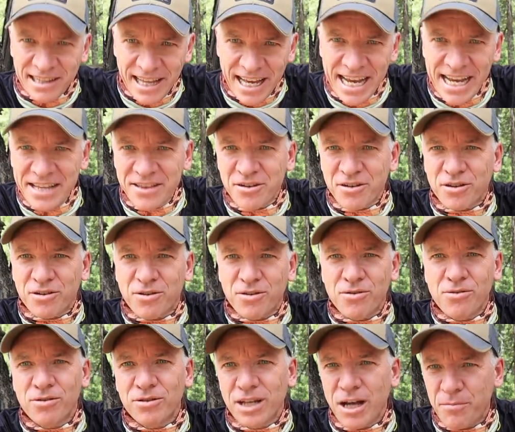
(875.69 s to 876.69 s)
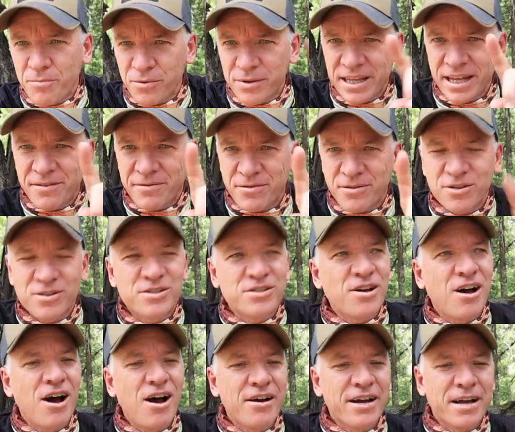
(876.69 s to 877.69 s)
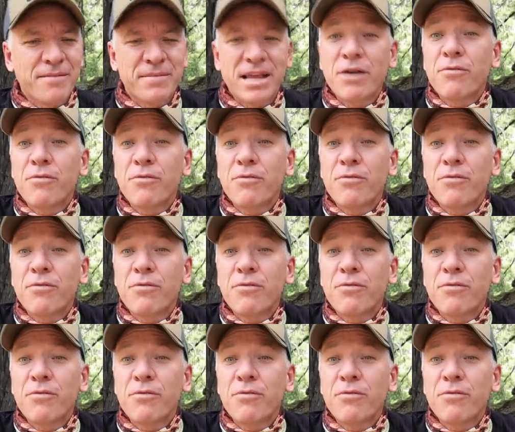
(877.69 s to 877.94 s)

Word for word: laying there curled up when they first saw him.